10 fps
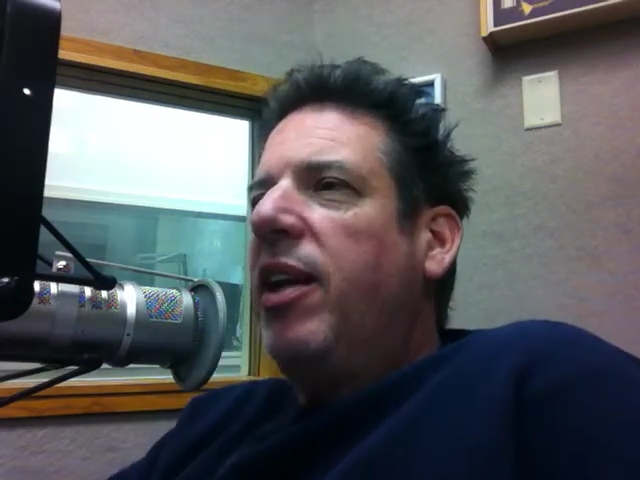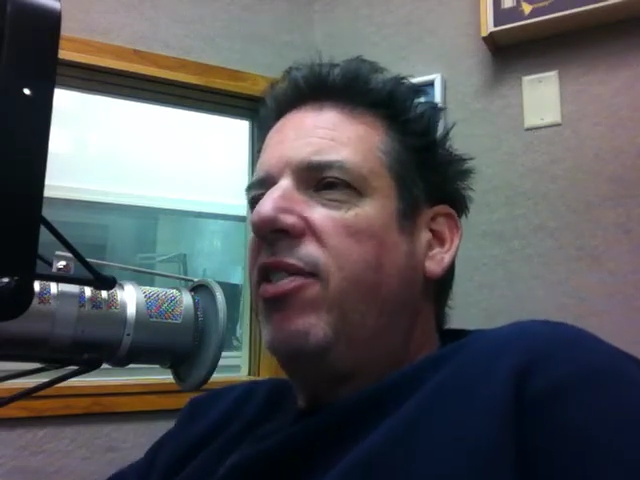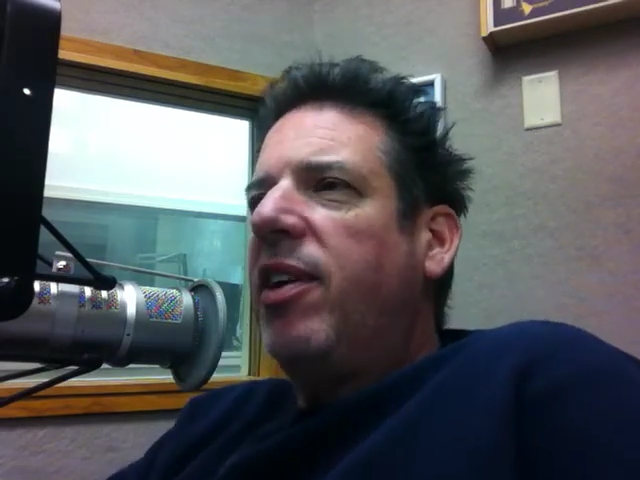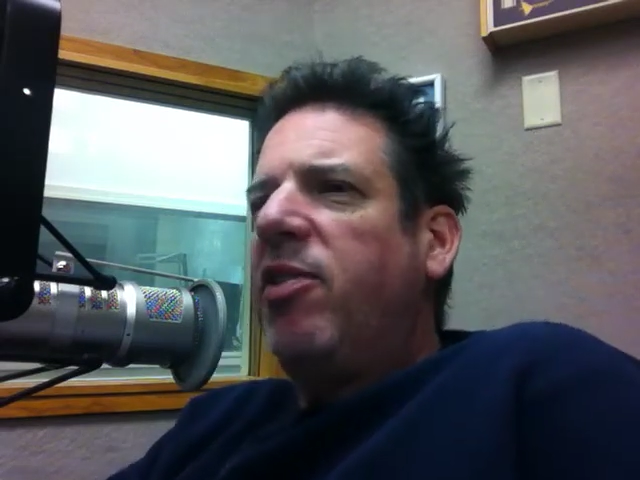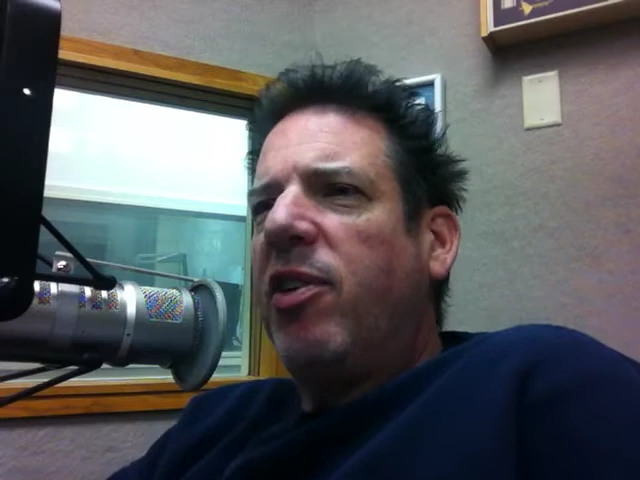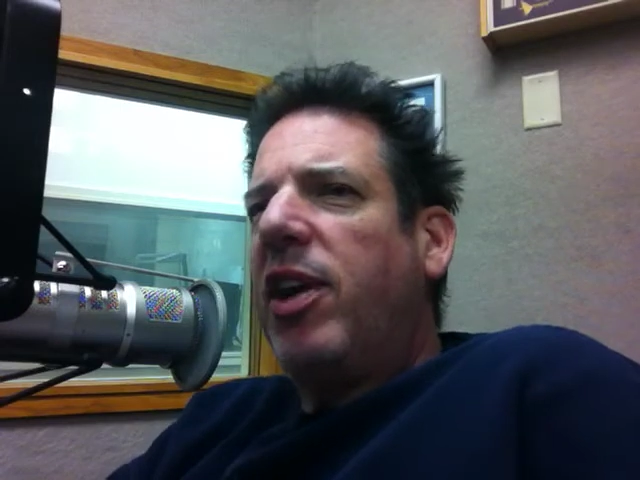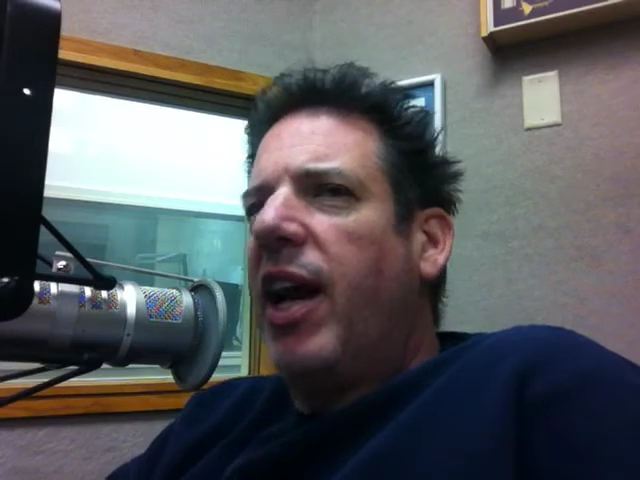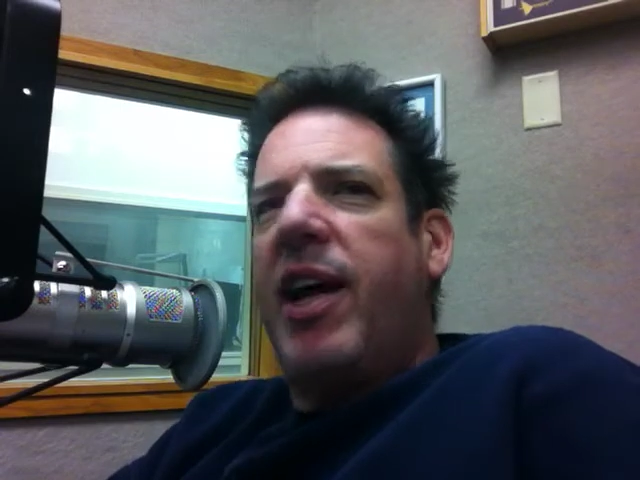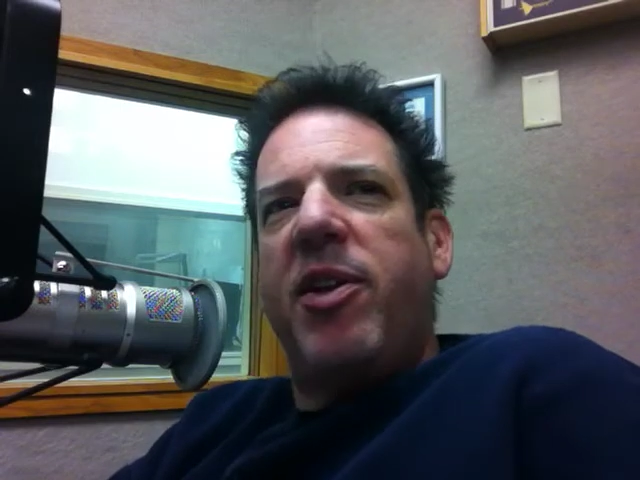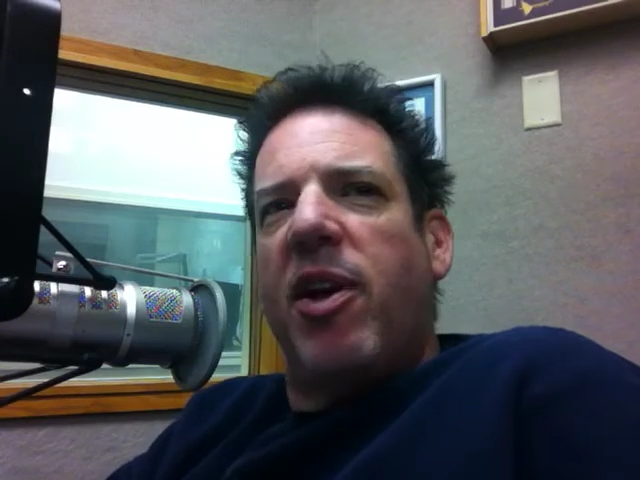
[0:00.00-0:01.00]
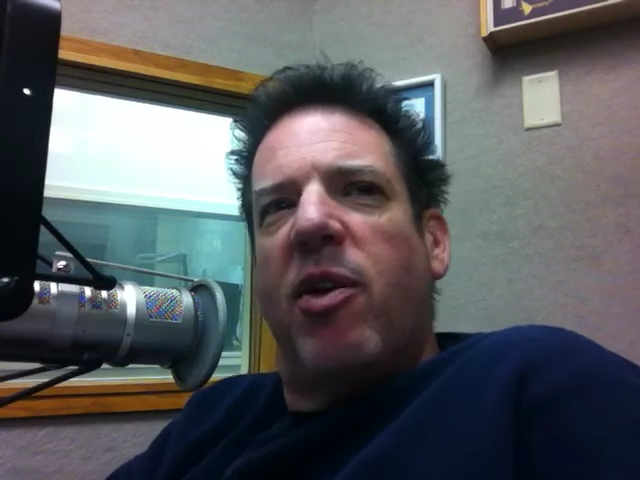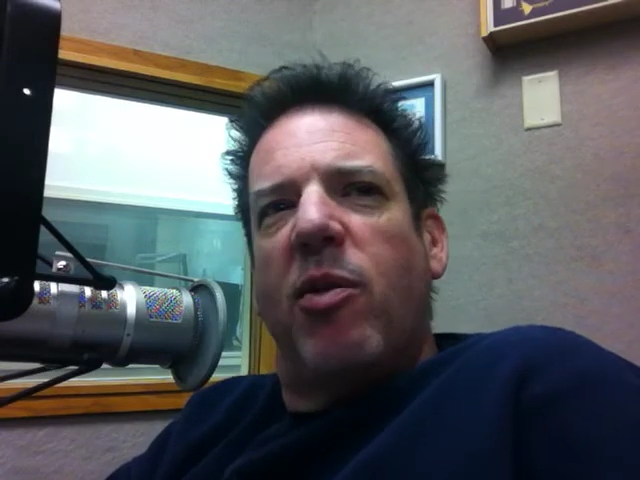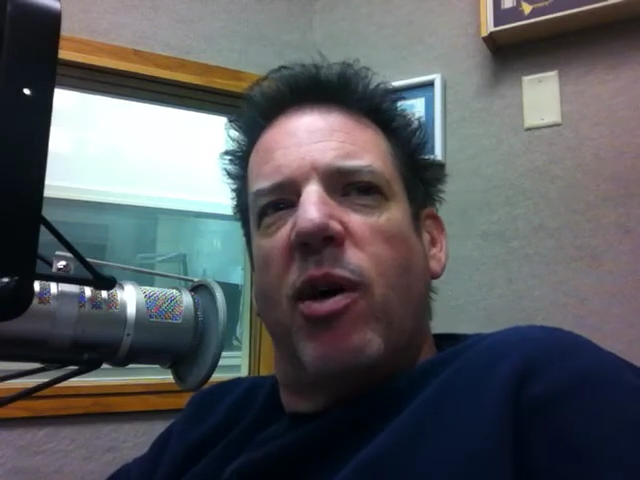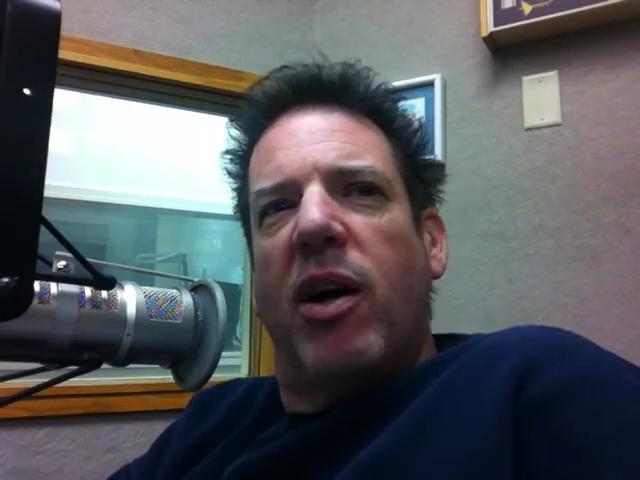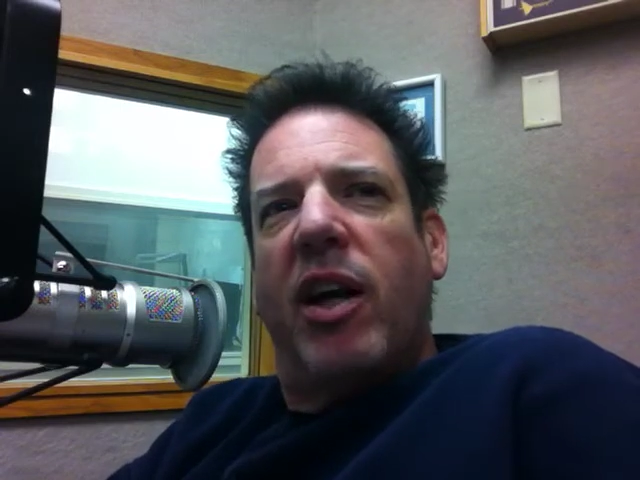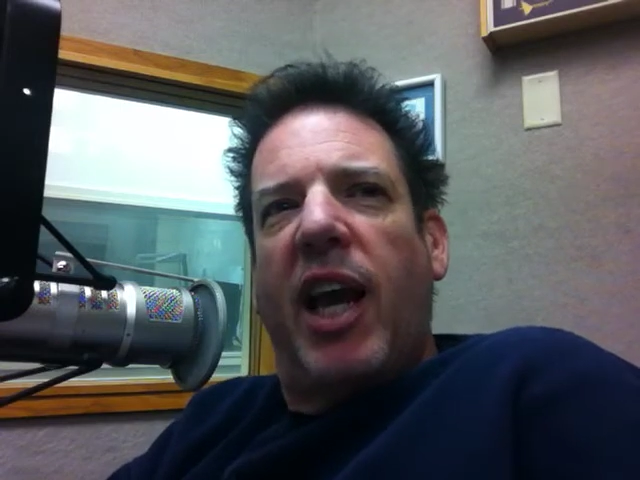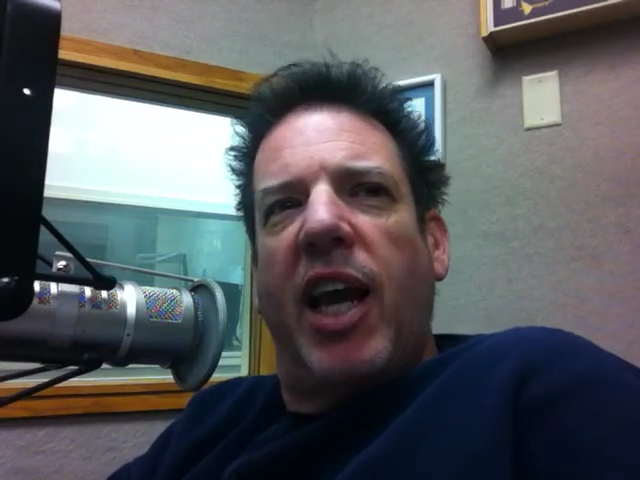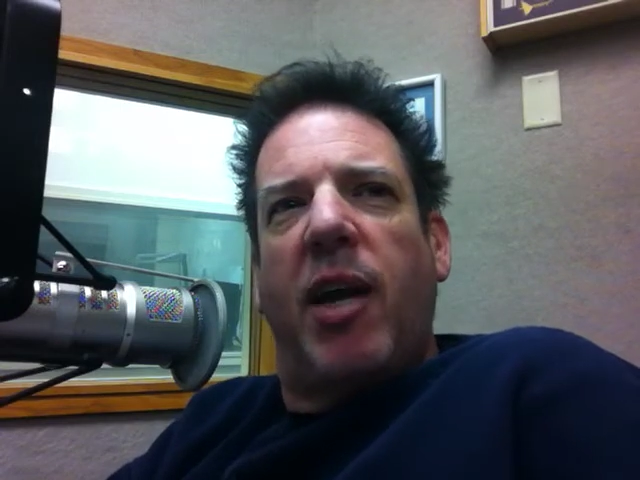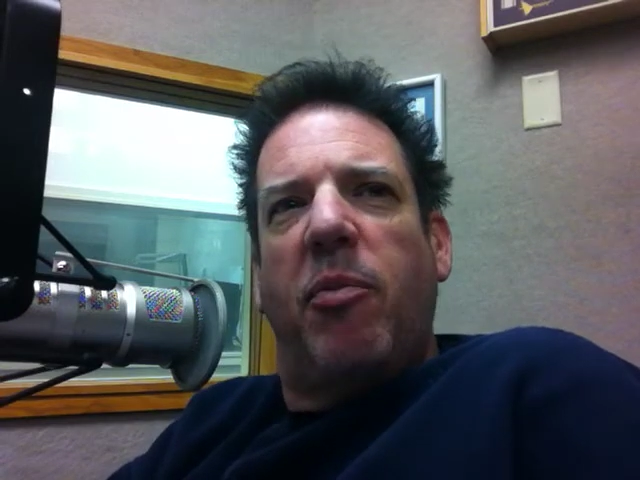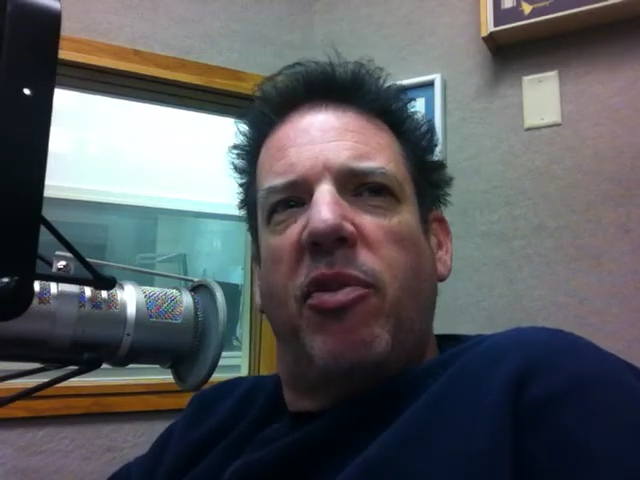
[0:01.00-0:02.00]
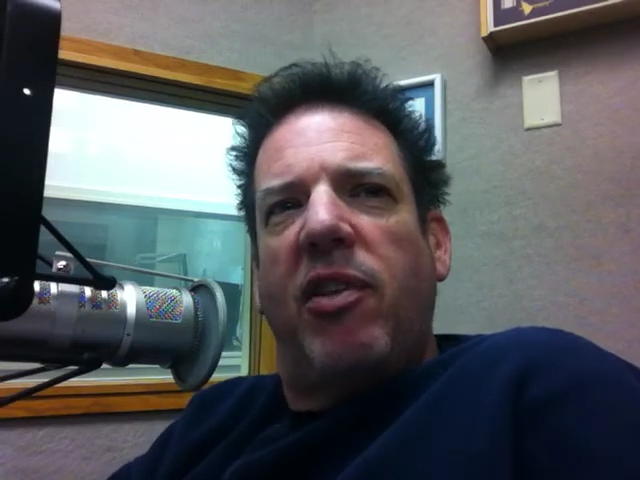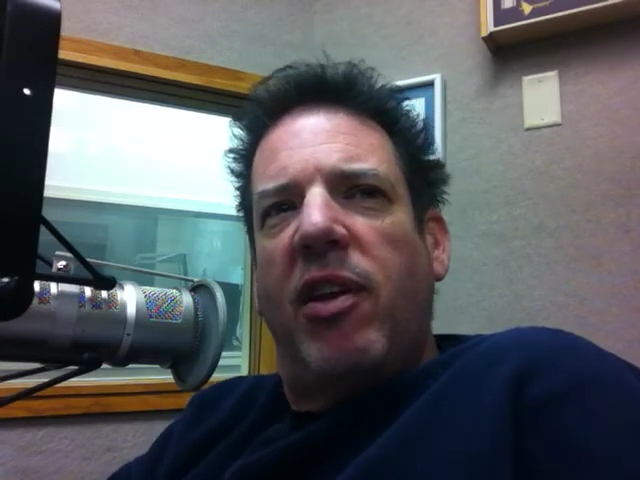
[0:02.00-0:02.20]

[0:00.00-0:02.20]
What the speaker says: He said, "So you had no games